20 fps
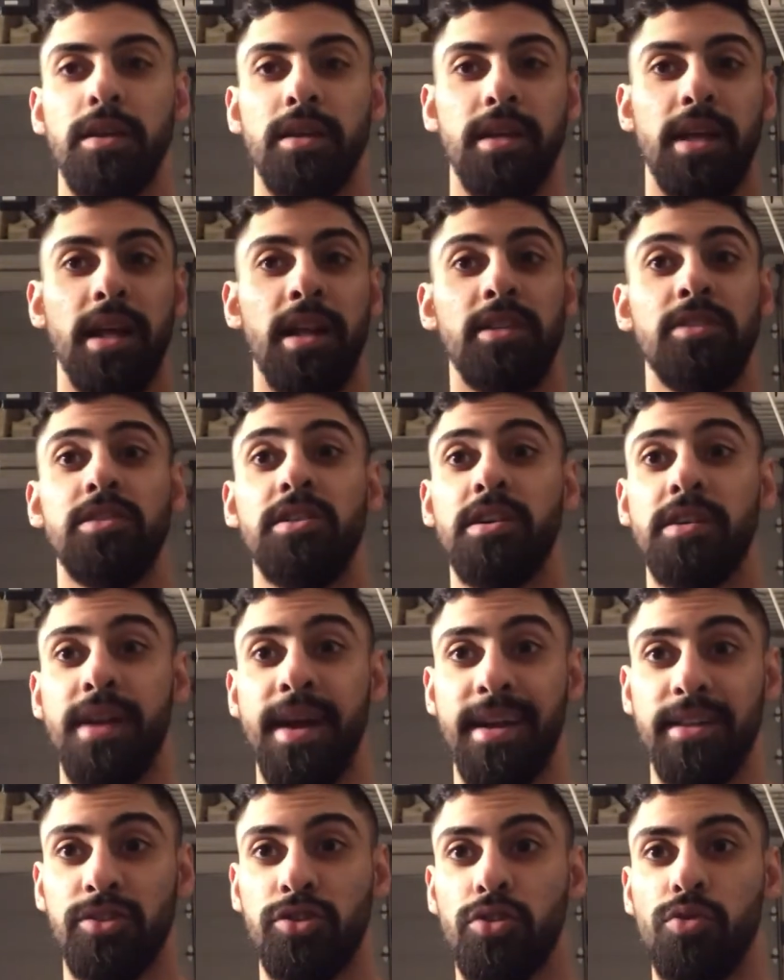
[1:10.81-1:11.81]
Get into your
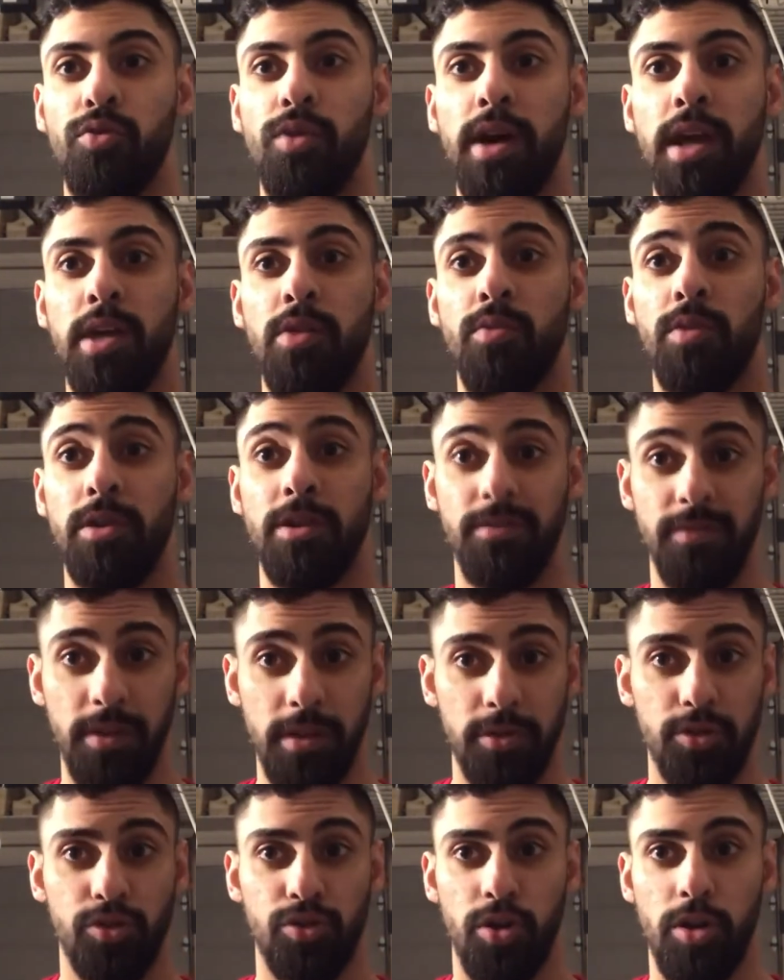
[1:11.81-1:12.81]
natural weight where you
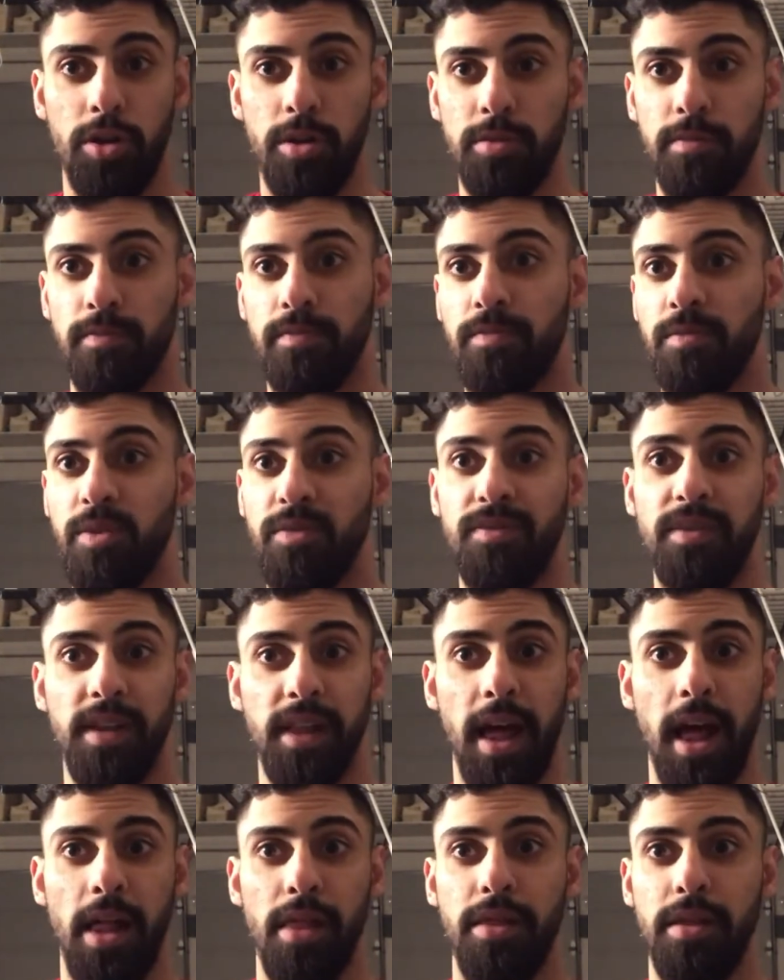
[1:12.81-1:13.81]
feel strong, you
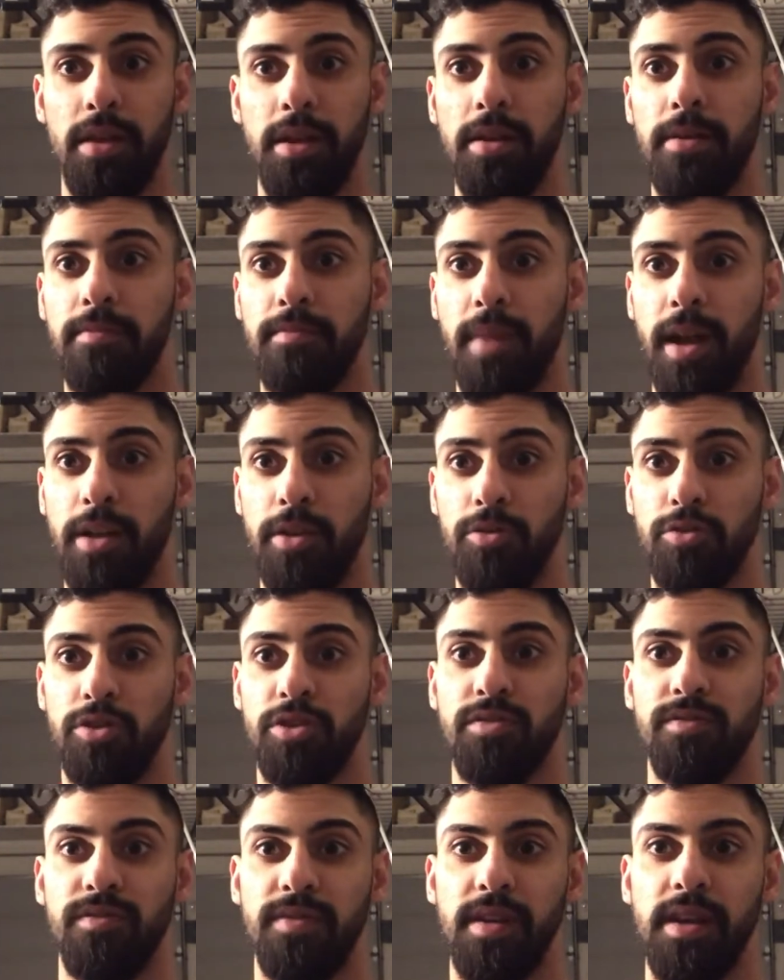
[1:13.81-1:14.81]
feel healthy, and you
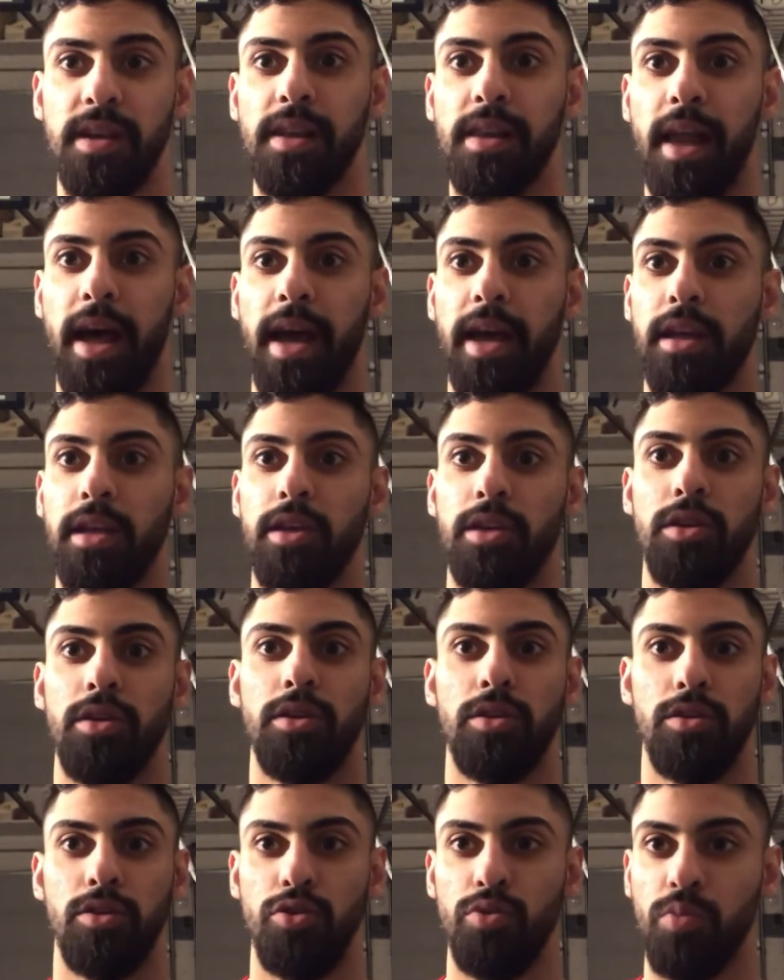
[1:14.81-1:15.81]
just feel like
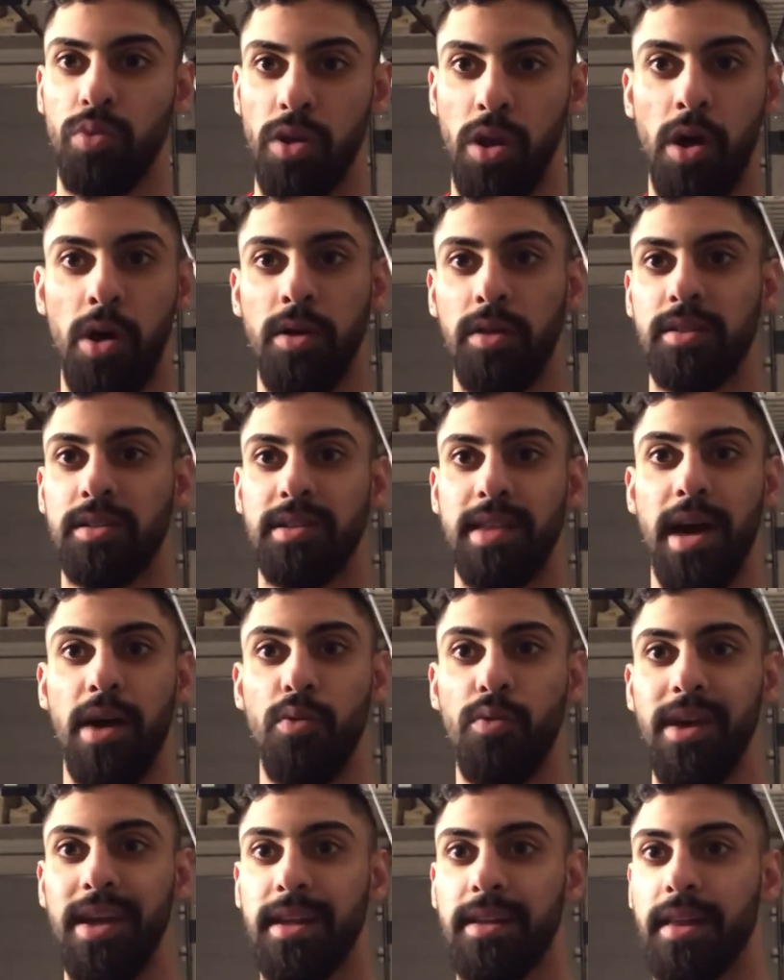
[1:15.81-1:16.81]
you belong to
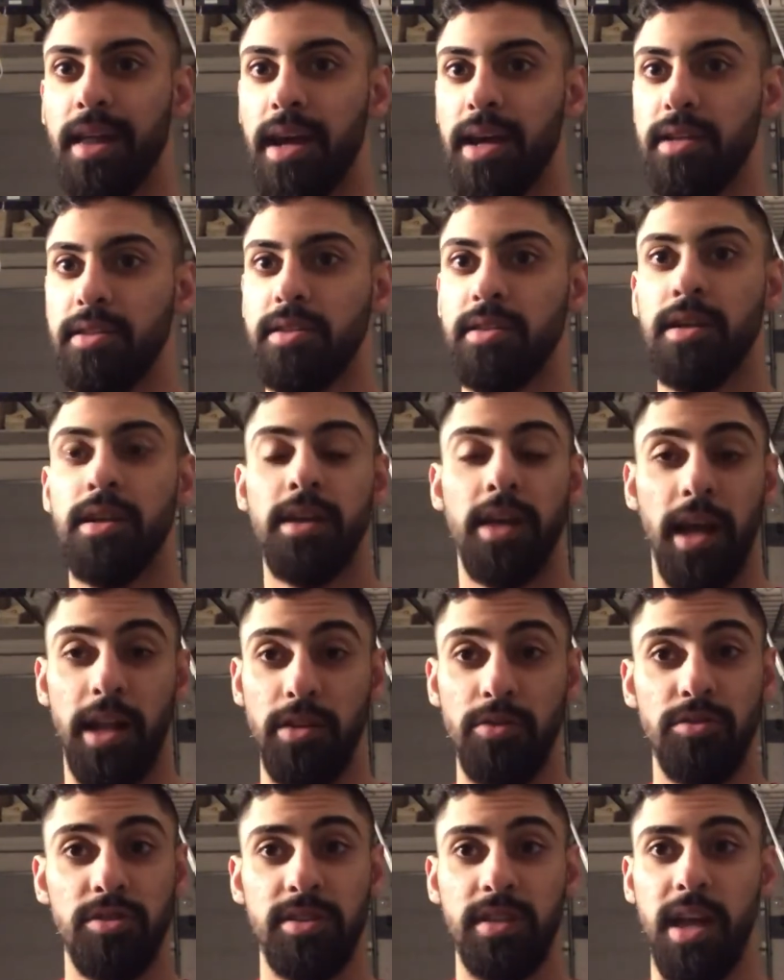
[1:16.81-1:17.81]
that weight class. And
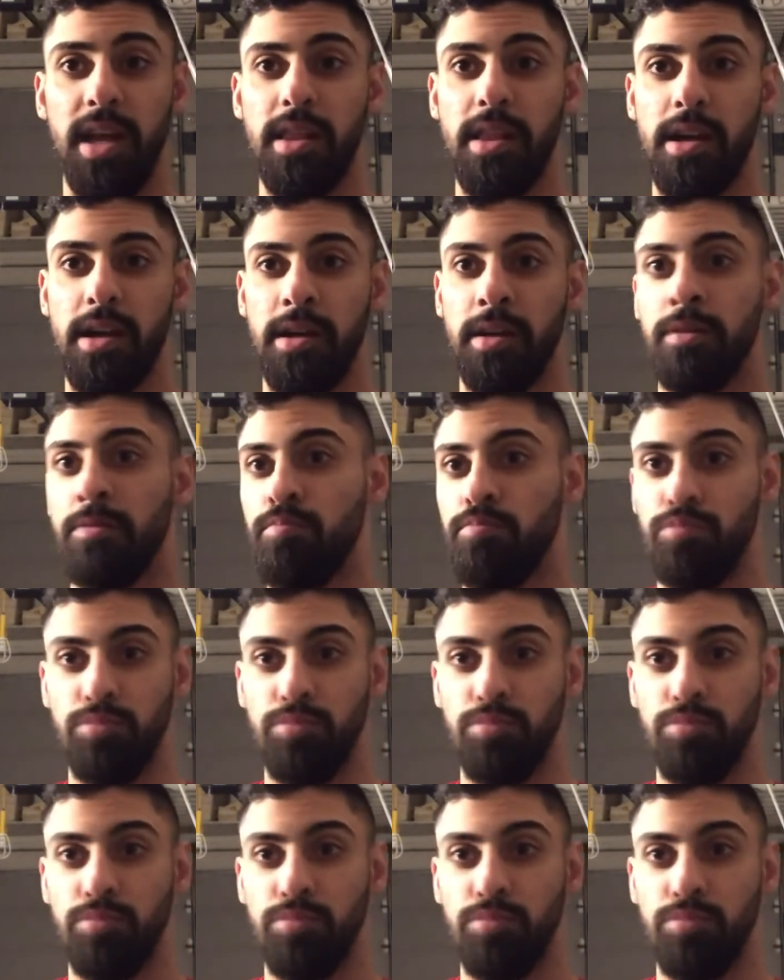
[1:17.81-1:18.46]
you stay there.